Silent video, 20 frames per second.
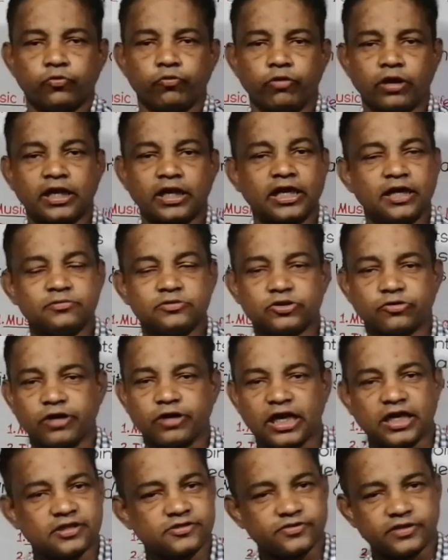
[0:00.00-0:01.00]
Welcome to
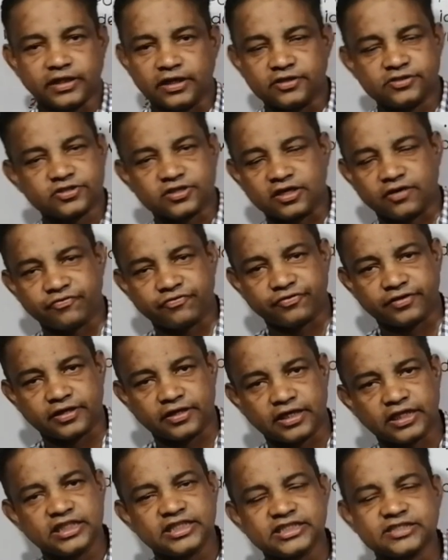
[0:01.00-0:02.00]
RANA'S English Coffee.
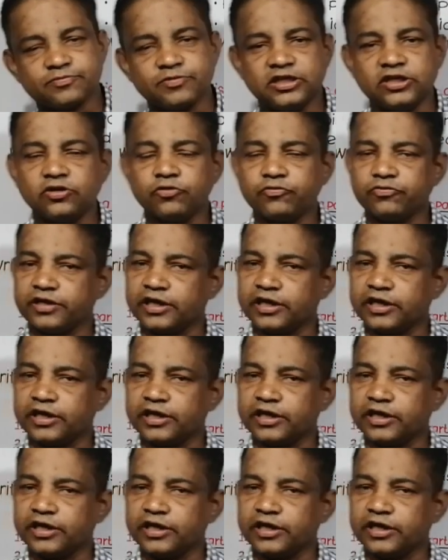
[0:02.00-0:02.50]
In this video,